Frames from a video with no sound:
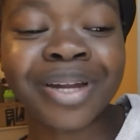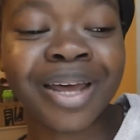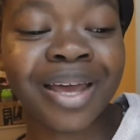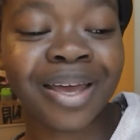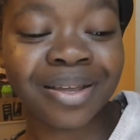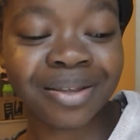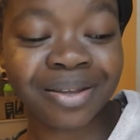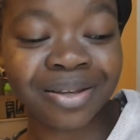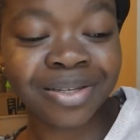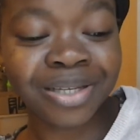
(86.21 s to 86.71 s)

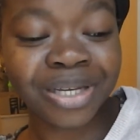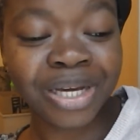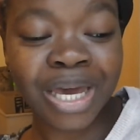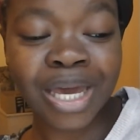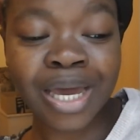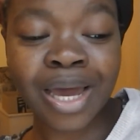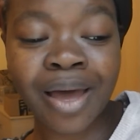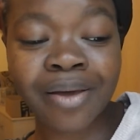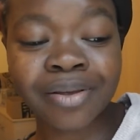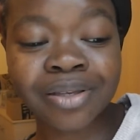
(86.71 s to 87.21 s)
Like,
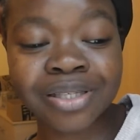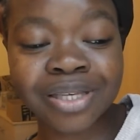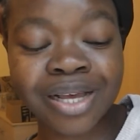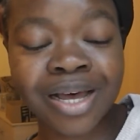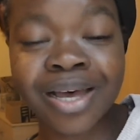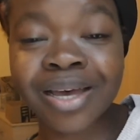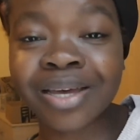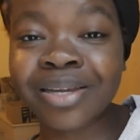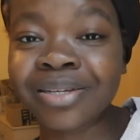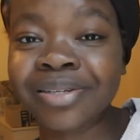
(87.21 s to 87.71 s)
looking
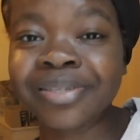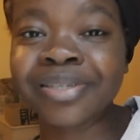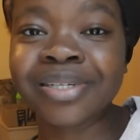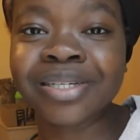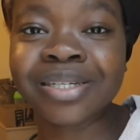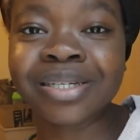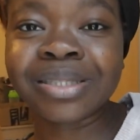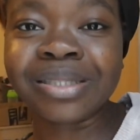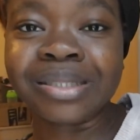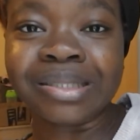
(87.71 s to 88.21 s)
outside,
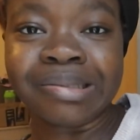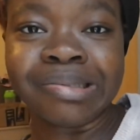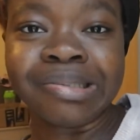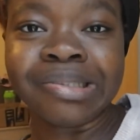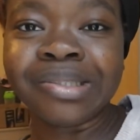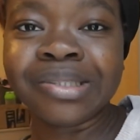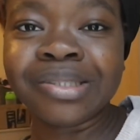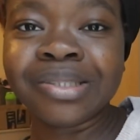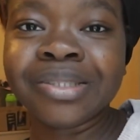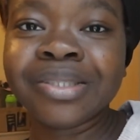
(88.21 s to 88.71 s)

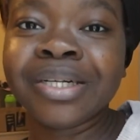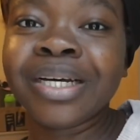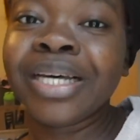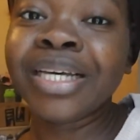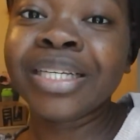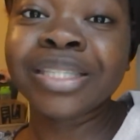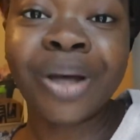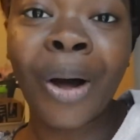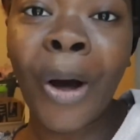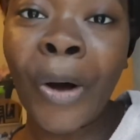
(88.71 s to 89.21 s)

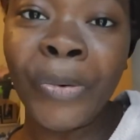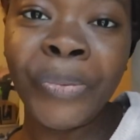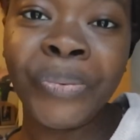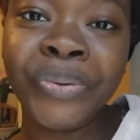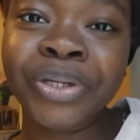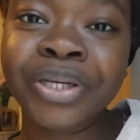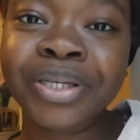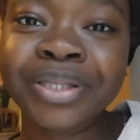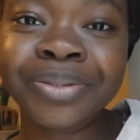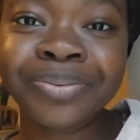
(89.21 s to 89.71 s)
it's
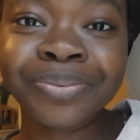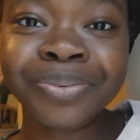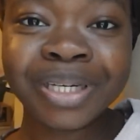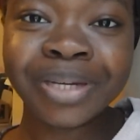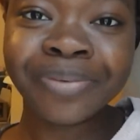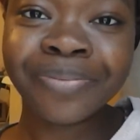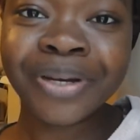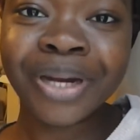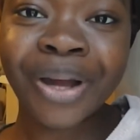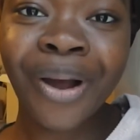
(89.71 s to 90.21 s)
cold. It's
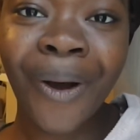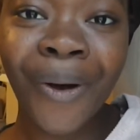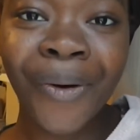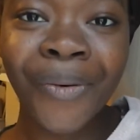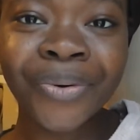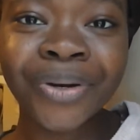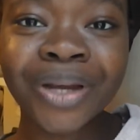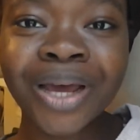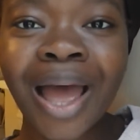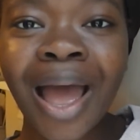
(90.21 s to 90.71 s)
really, really
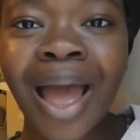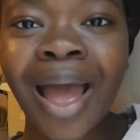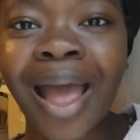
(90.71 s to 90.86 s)
cold.